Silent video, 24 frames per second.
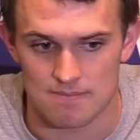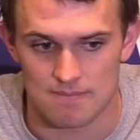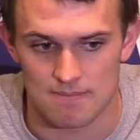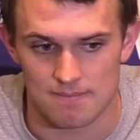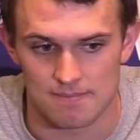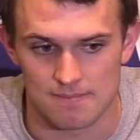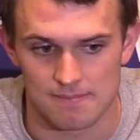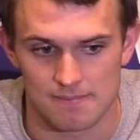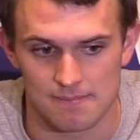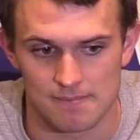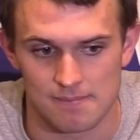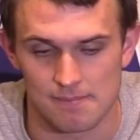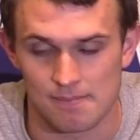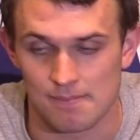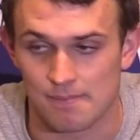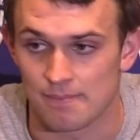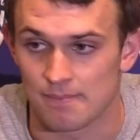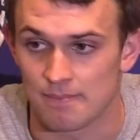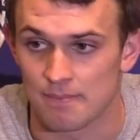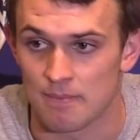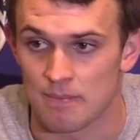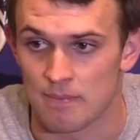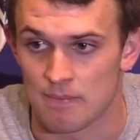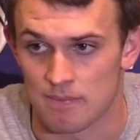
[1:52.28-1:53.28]
What would you
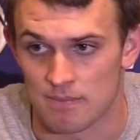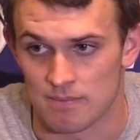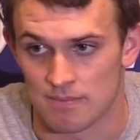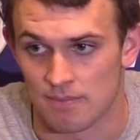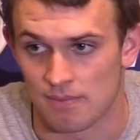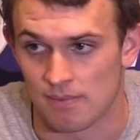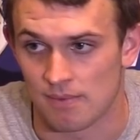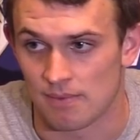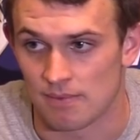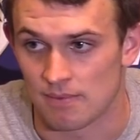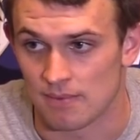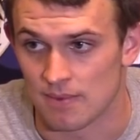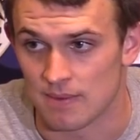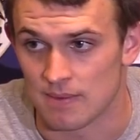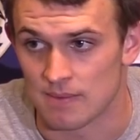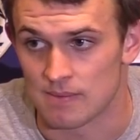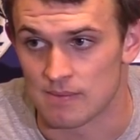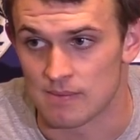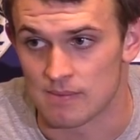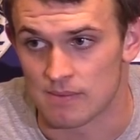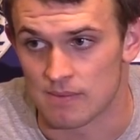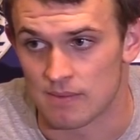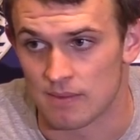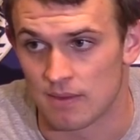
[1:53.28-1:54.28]
say that uh,
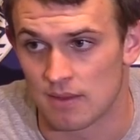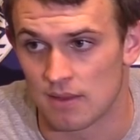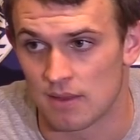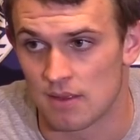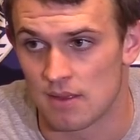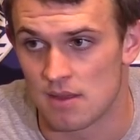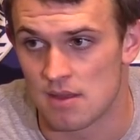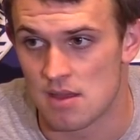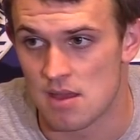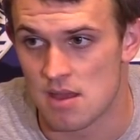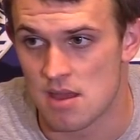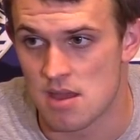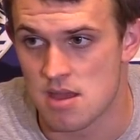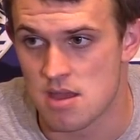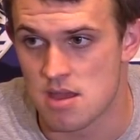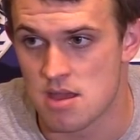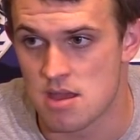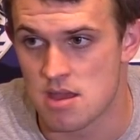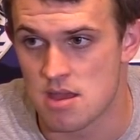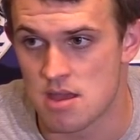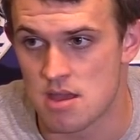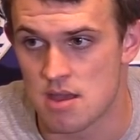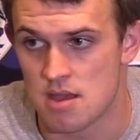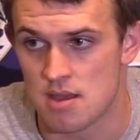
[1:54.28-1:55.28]
that Myles
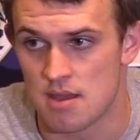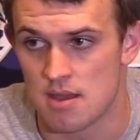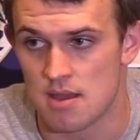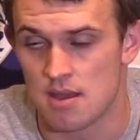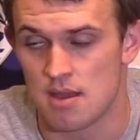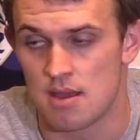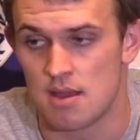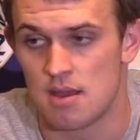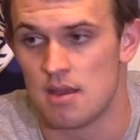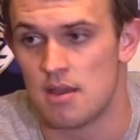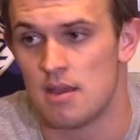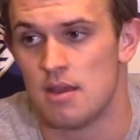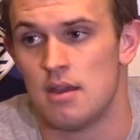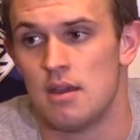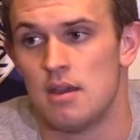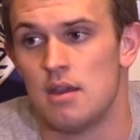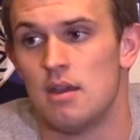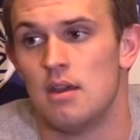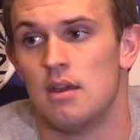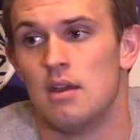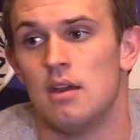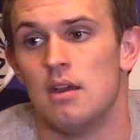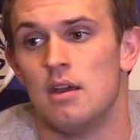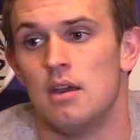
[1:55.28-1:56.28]
means to the team,
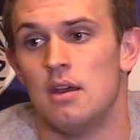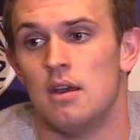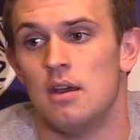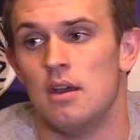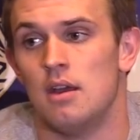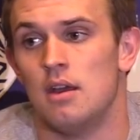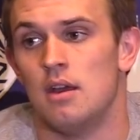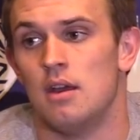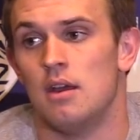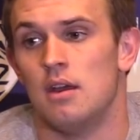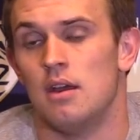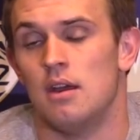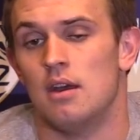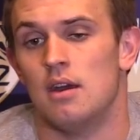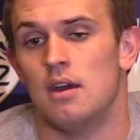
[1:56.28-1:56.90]
Gaskin?